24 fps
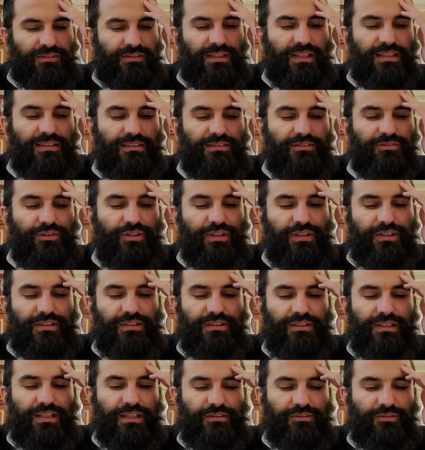that's already,
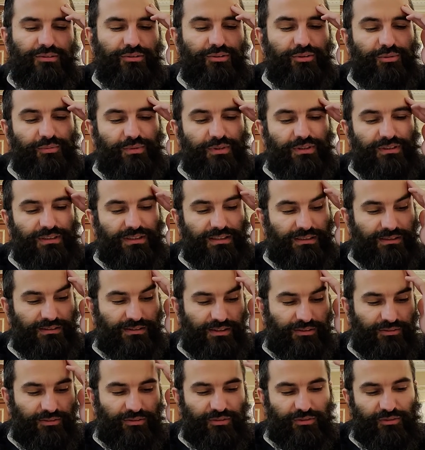they're not talking about that.
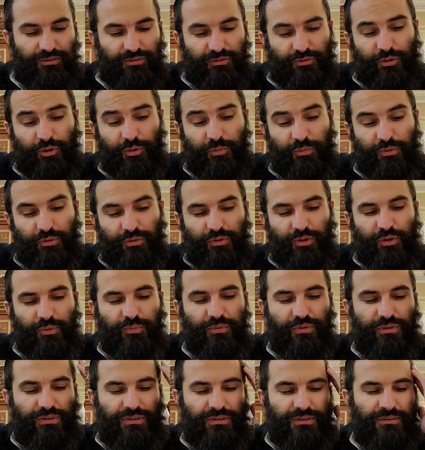Normal.
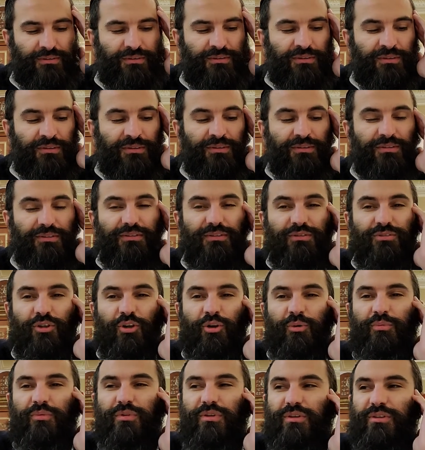
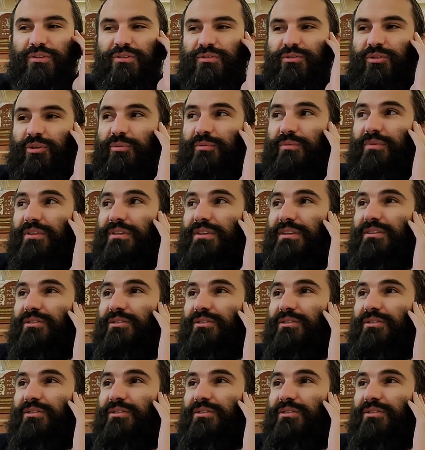Normal is normal.